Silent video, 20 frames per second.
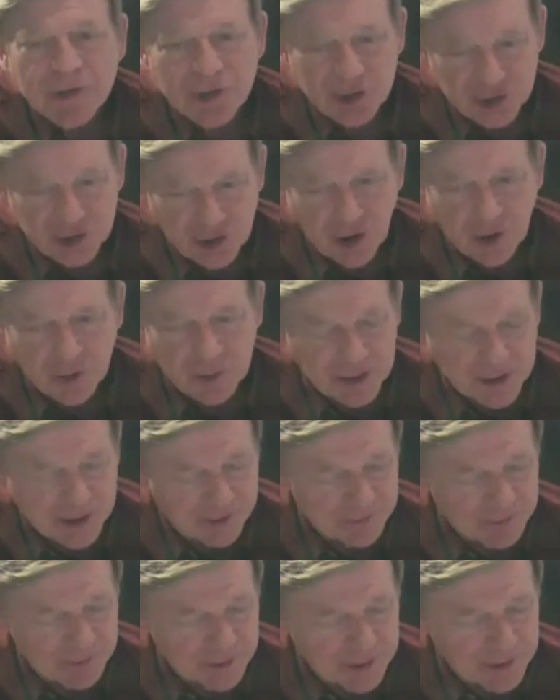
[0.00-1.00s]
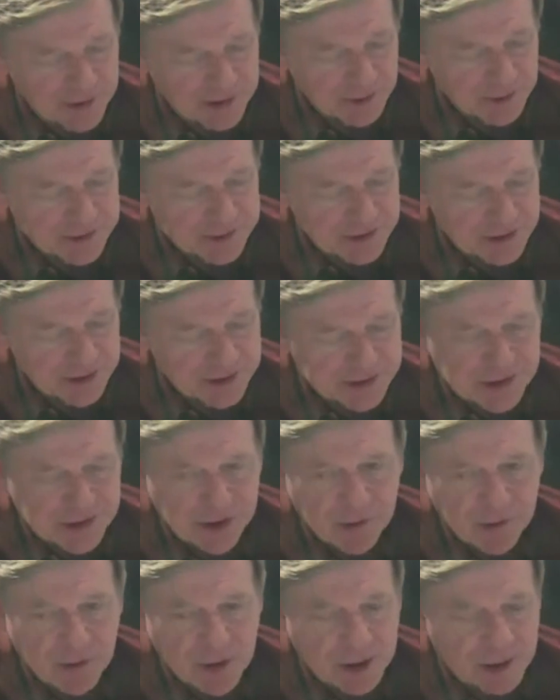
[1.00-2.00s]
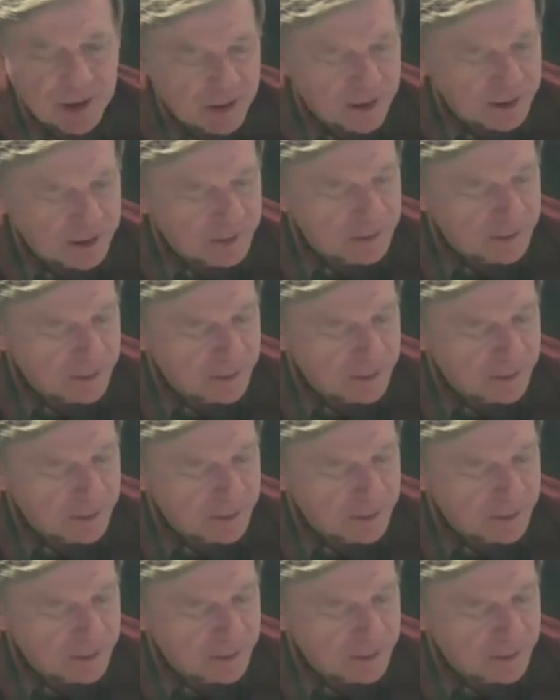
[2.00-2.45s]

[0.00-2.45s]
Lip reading: Sharp 11 is what's going to sound right on it.